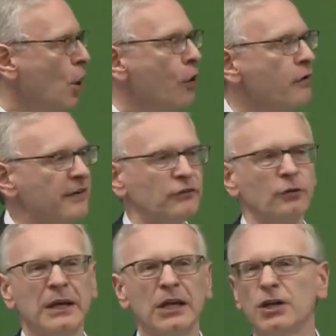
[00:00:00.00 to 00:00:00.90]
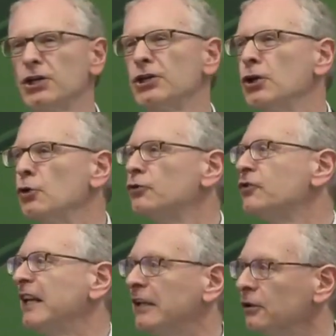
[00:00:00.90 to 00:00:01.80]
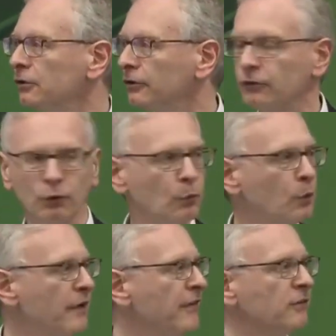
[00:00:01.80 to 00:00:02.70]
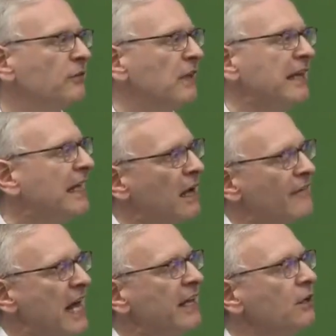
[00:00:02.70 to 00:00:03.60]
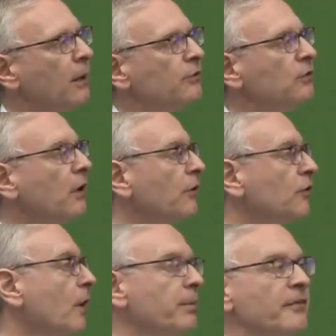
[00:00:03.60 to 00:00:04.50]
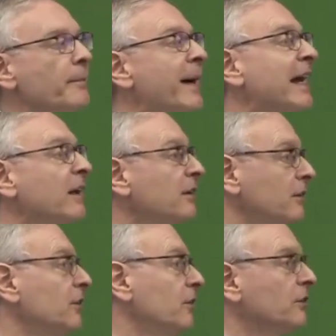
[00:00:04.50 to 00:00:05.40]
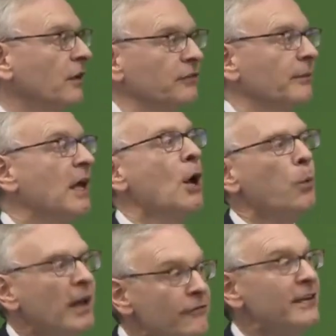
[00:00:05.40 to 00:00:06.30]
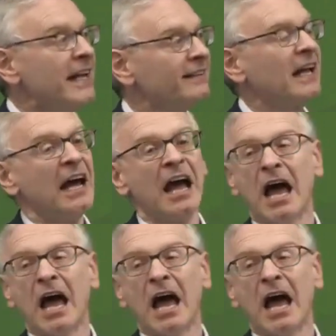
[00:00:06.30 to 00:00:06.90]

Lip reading: or if it's doing huge deals, or if it's getting out of a helicopter on the top of the bank to discuss something, whatever it is,